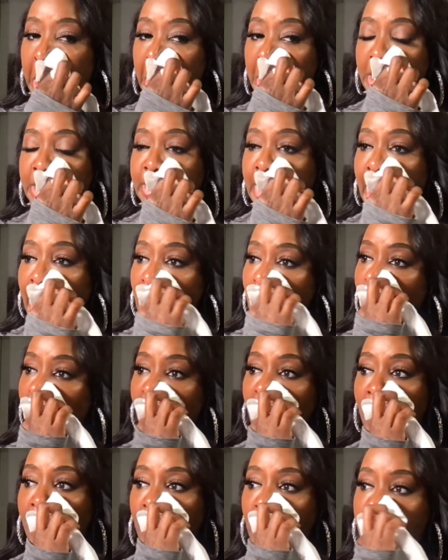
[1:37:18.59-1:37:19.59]
Because I
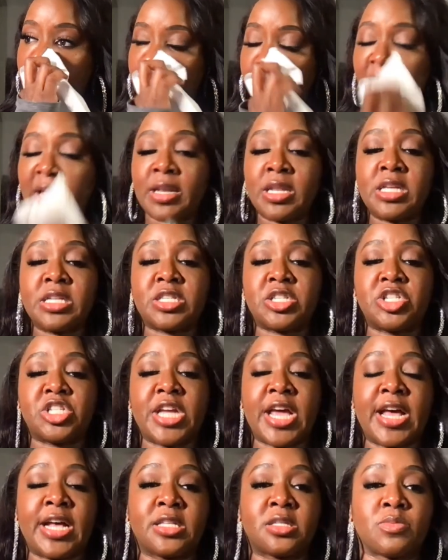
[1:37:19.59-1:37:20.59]
remember, because my niece
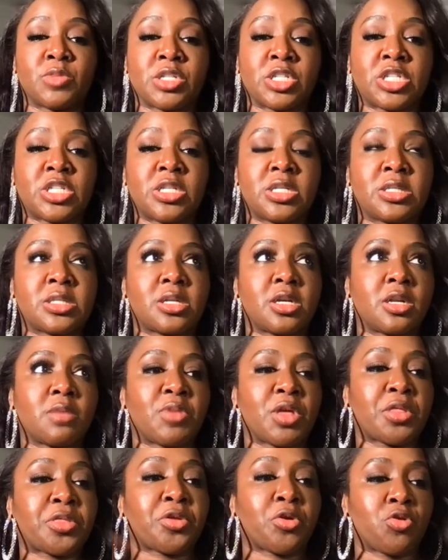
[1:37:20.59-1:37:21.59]
Jasmine, she's gonna be
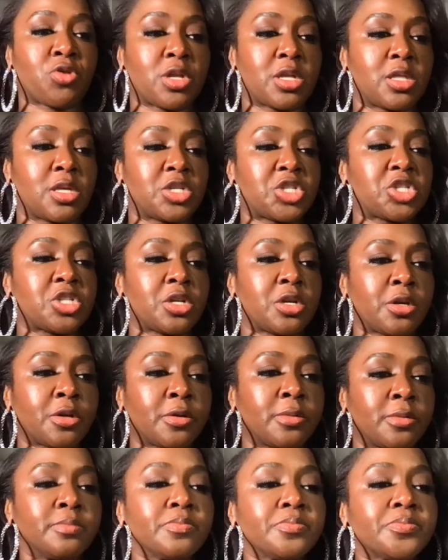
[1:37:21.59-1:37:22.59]
30 this year,